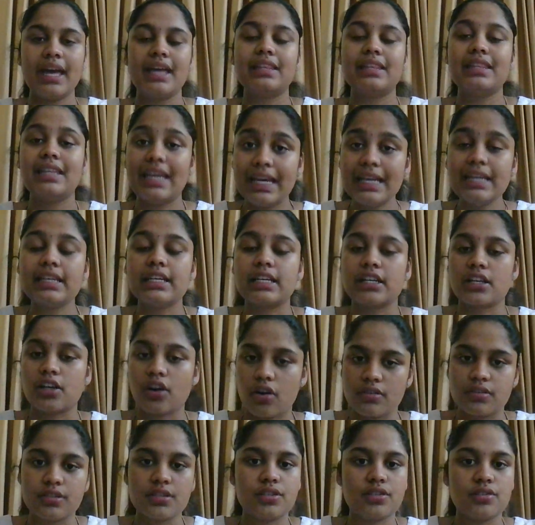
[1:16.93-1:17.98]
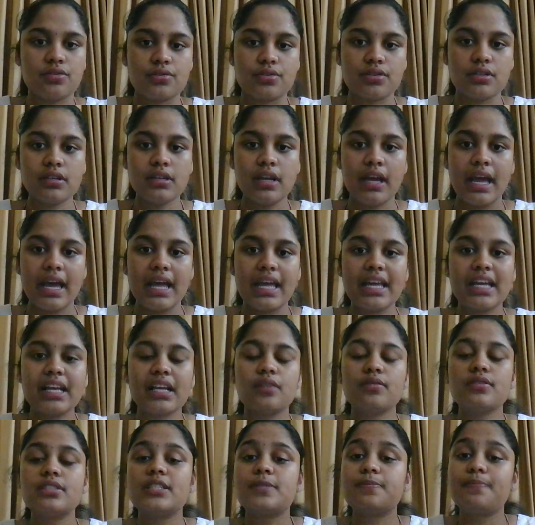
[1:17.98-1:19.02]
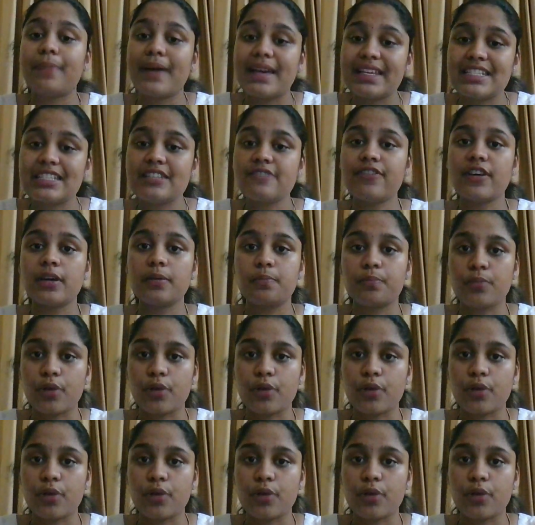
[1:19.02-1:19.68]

The Indian Constitution includes specific